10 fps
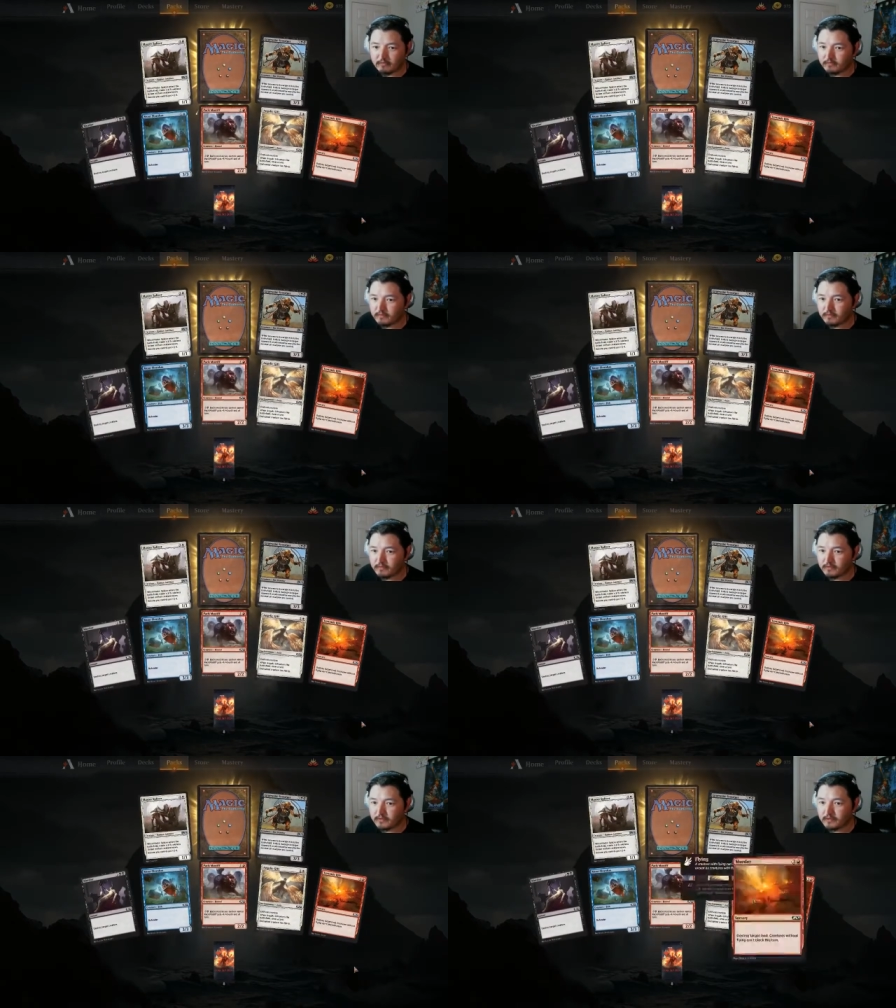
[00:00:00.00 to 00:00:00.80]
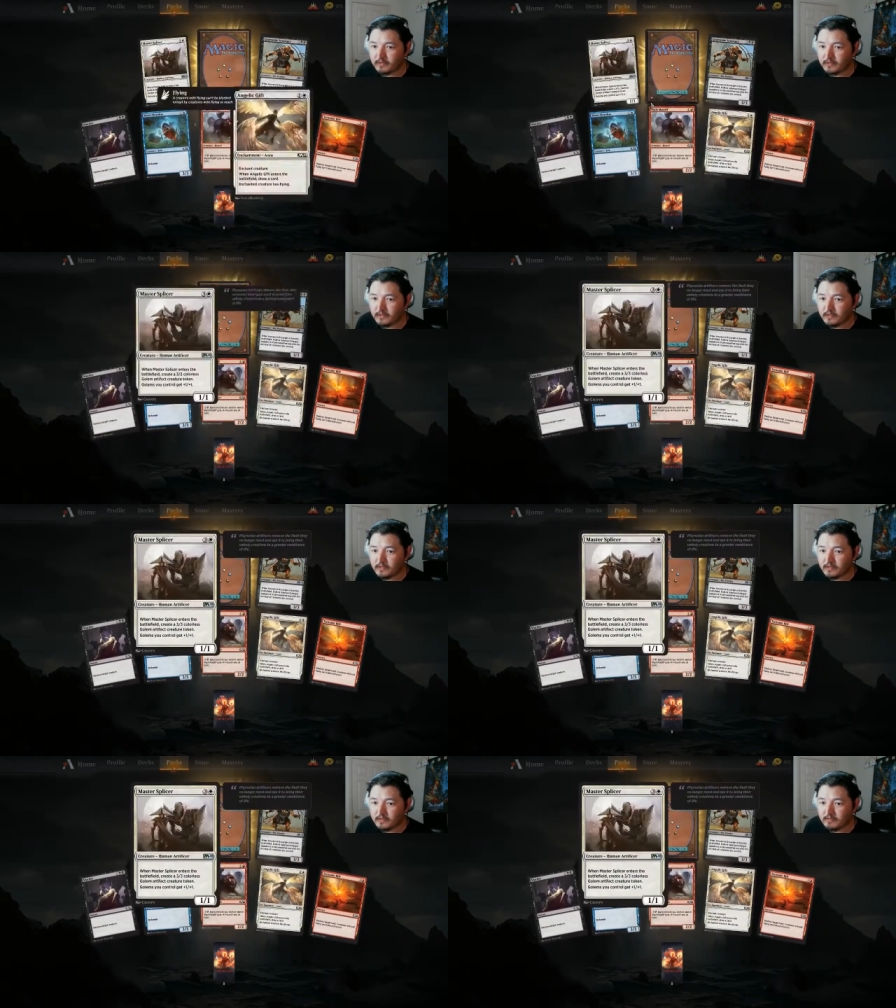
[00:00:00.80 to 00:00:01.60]
Reprint Murder.
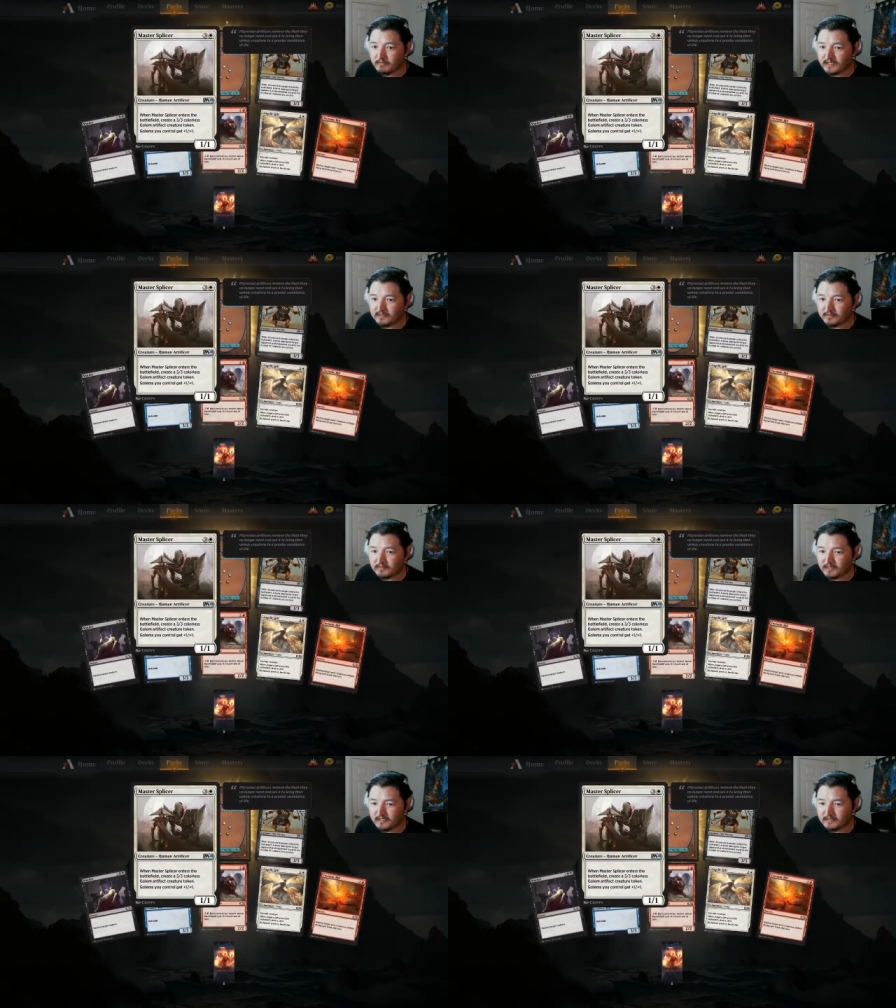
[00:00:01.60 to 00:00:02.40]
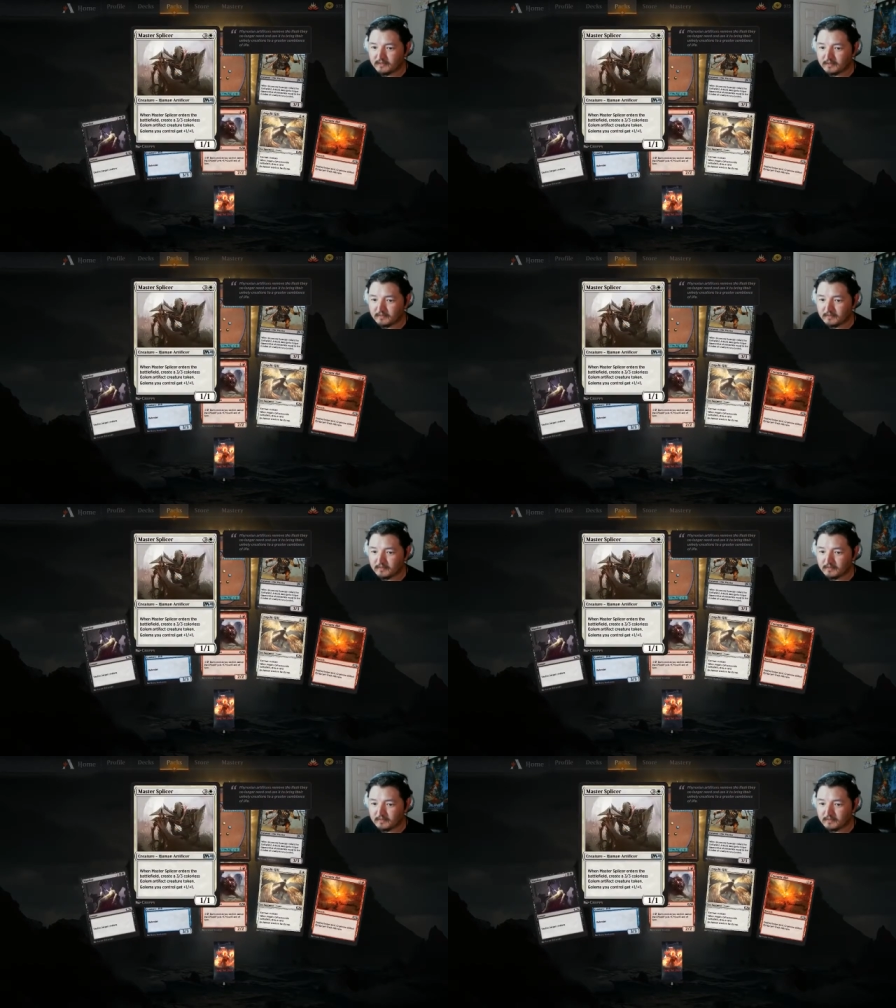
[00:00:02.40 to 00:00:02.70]
Master Splicer.